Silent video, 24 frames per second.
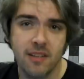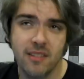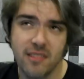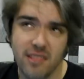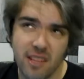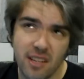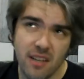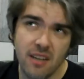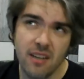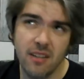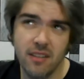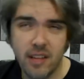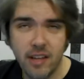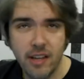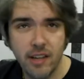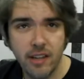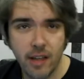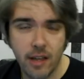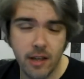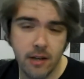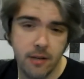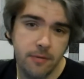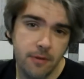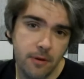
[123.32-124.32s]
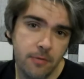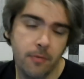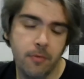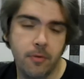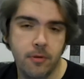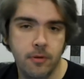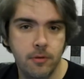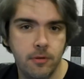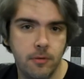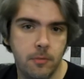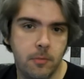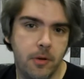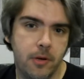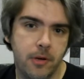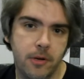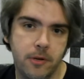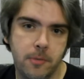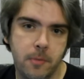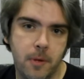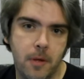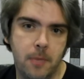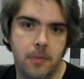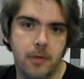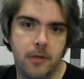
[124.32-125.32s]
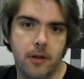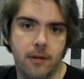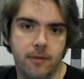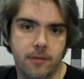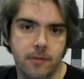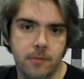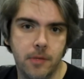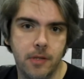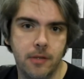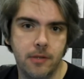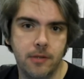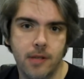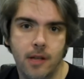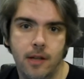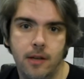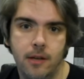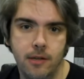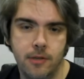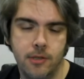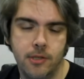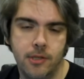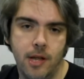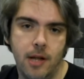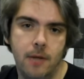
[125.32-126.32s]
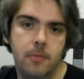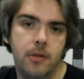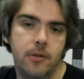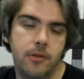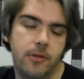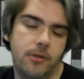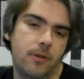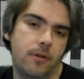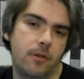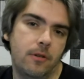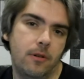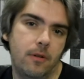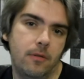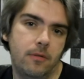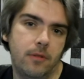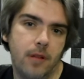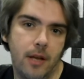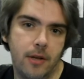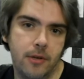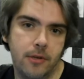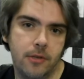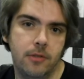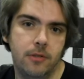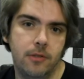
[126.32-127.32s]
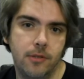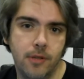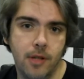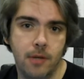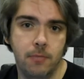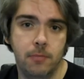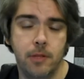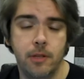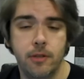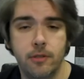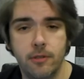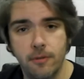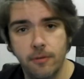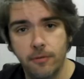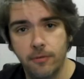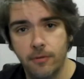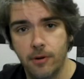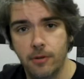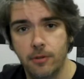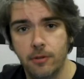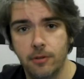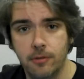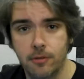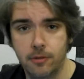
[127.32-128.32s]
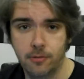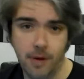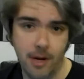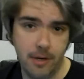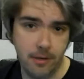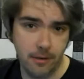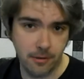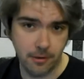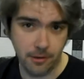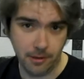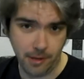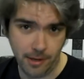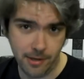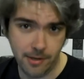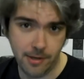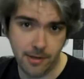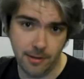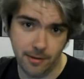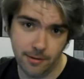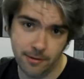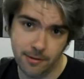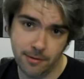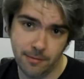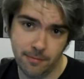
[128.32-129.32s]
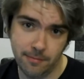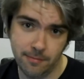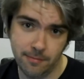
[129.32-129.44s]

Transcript: So they kind of overthrew the British puppet government and established their own national assembly to further their radical ideas.